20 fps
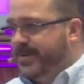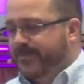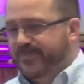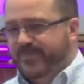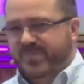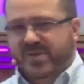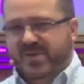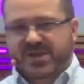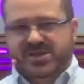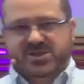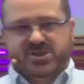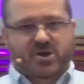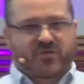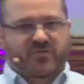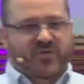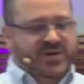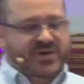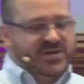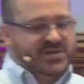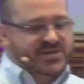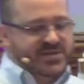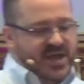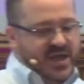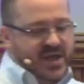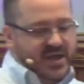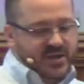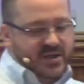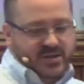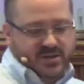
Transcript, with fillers: It's so fun to say.